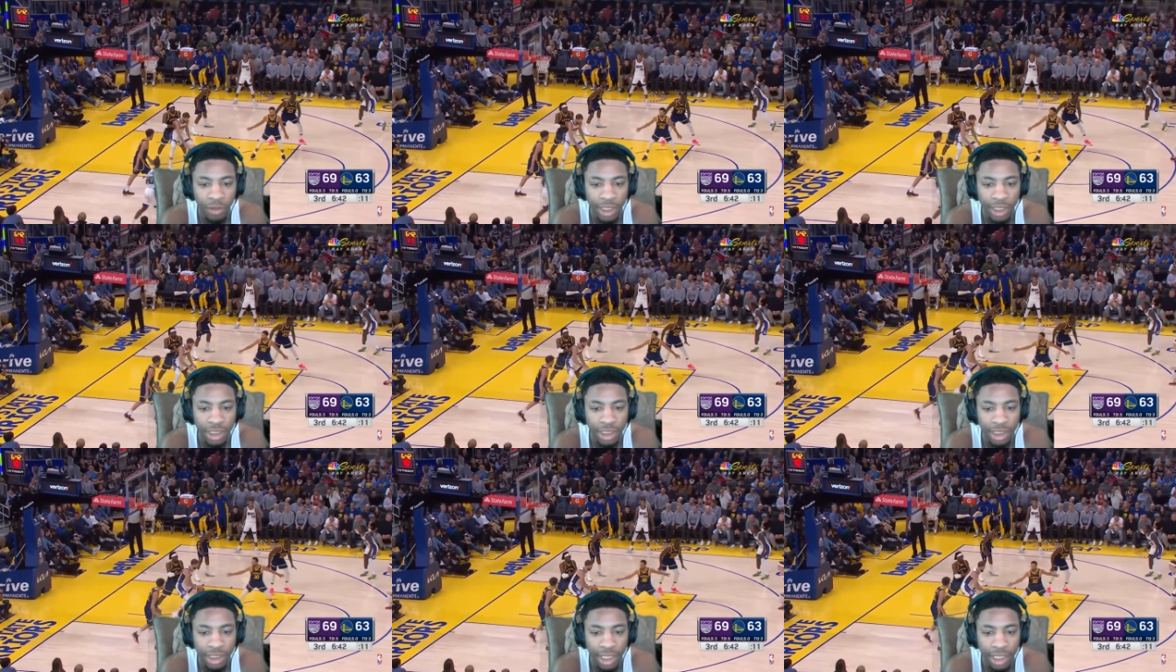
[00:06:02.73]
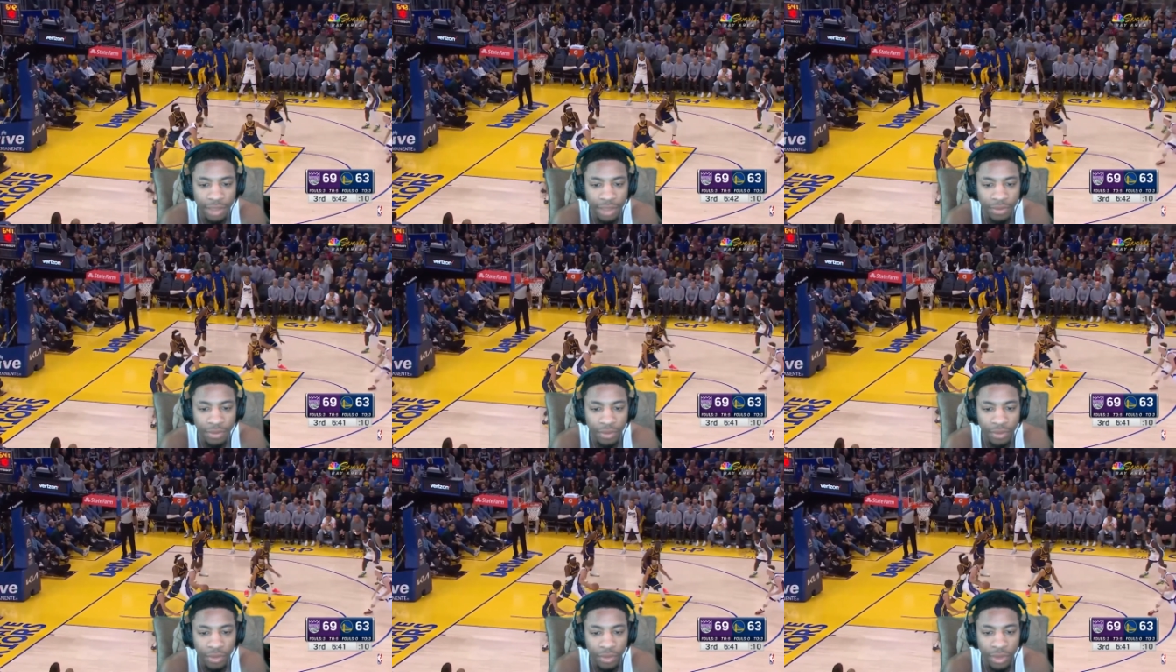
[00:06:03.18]
Wiggins.
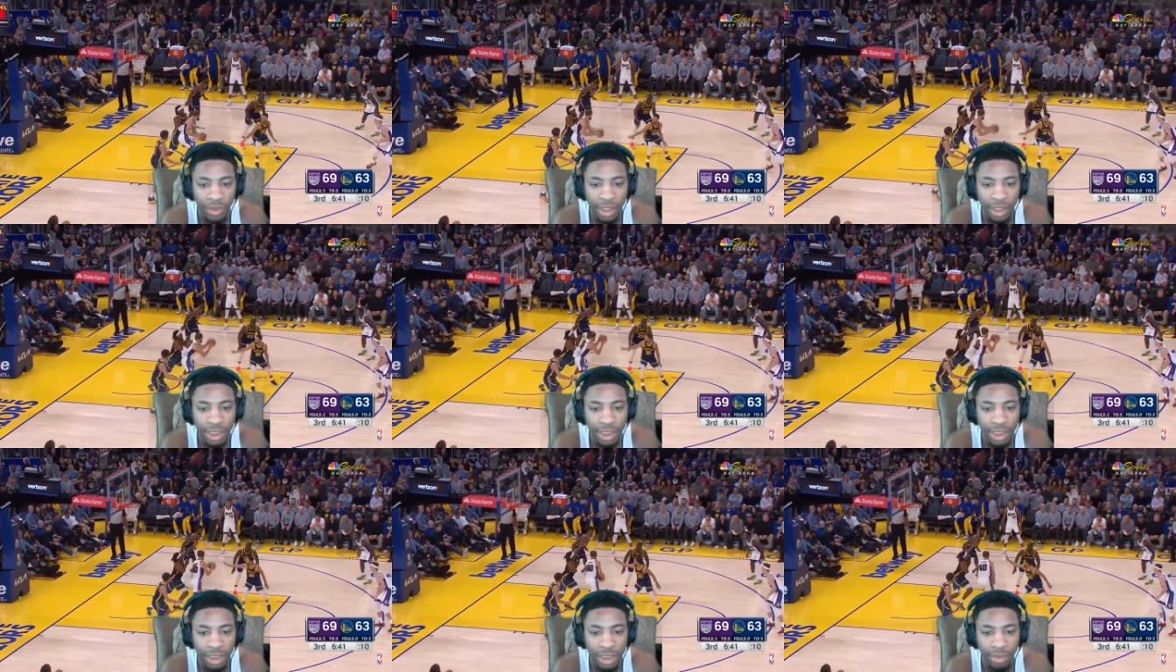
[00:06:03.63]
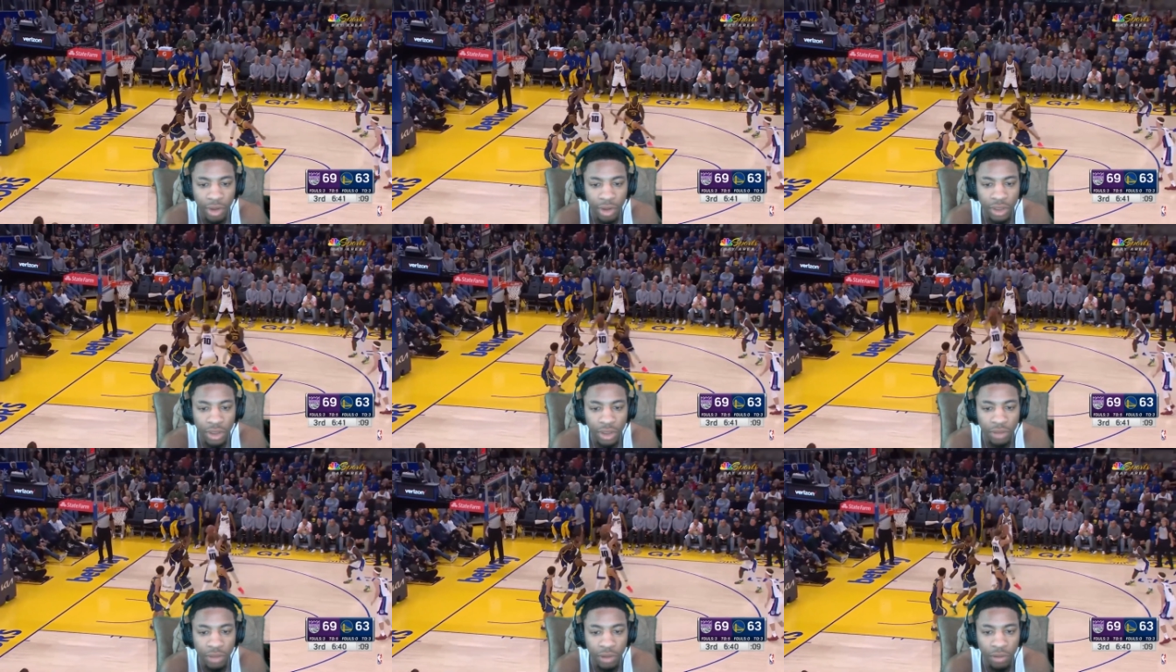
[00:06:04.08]

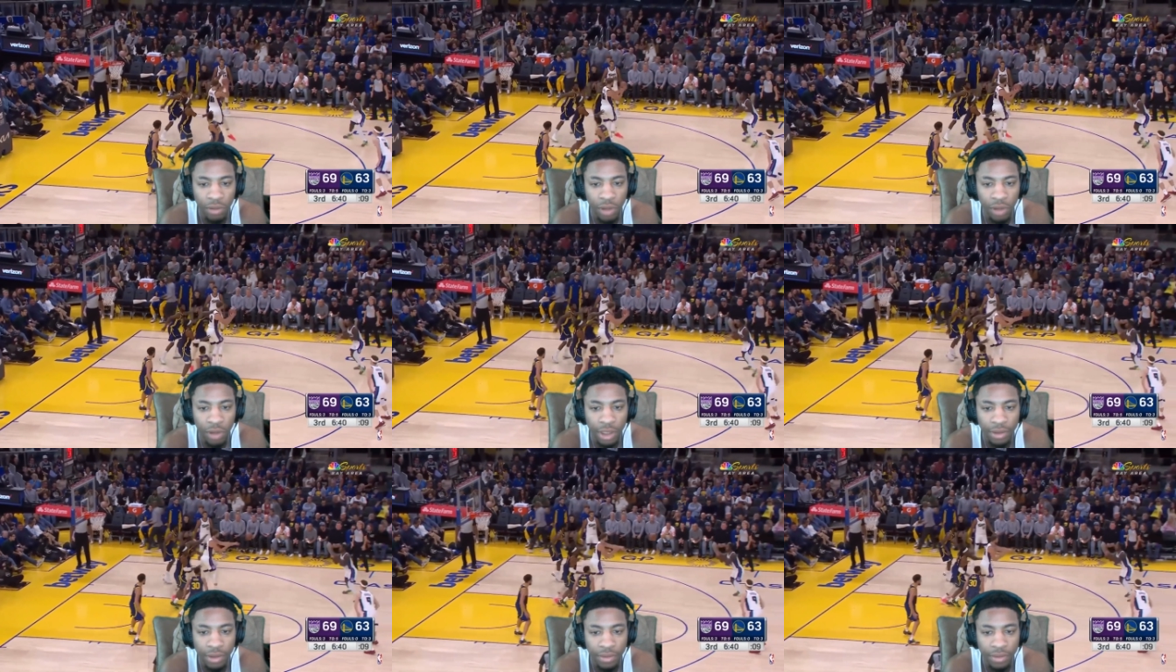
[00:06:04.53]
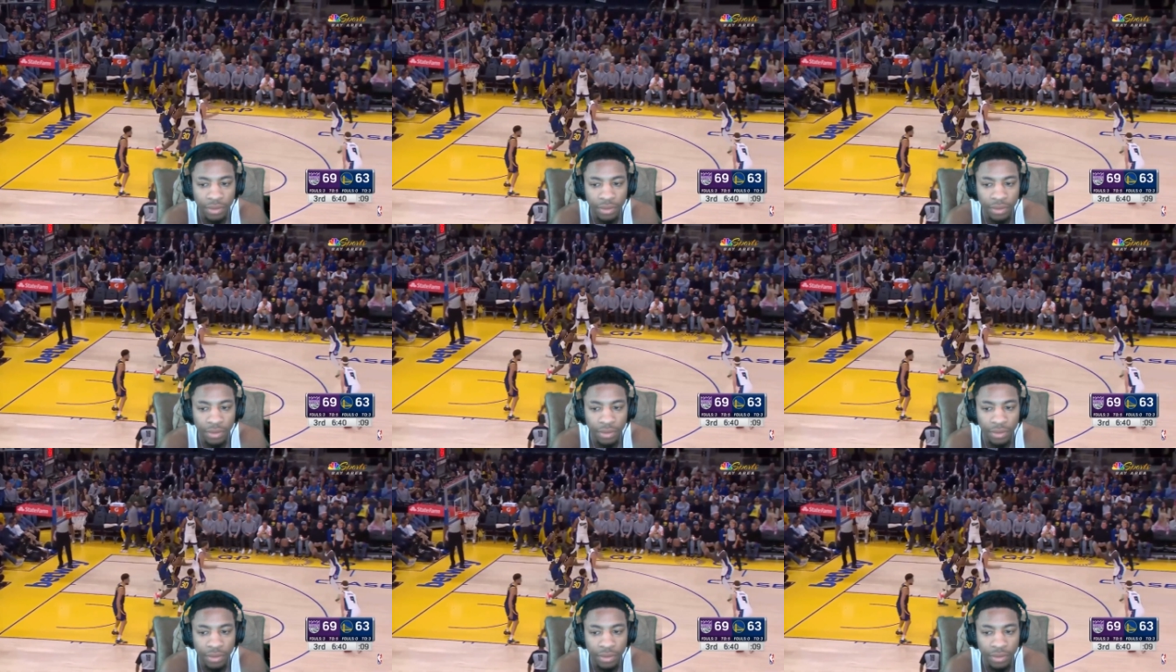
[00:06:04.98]
Bonus one on one.